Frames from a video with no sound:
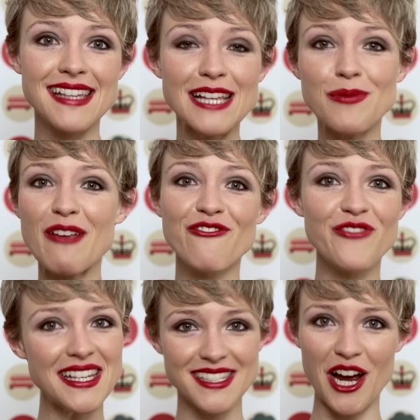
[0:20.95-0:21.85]
as we
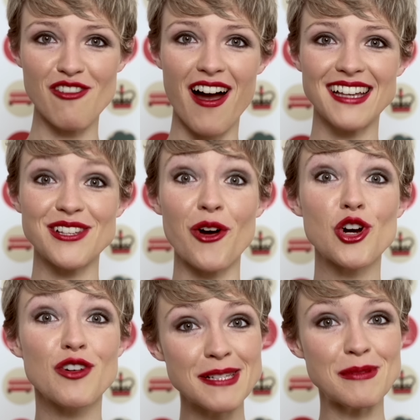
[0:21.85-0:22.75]
feast our eyes on
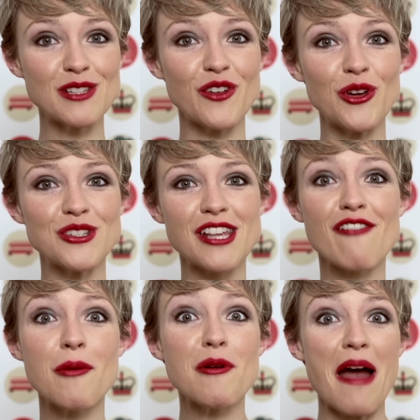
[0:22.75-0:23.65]
Christmas foods
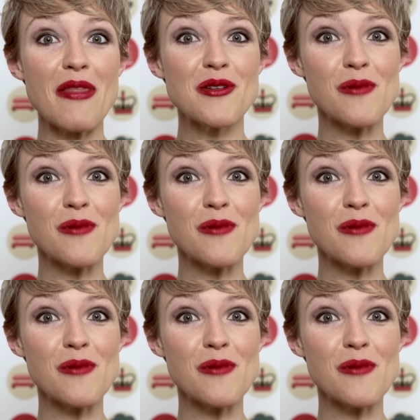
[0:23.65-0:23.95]
from around the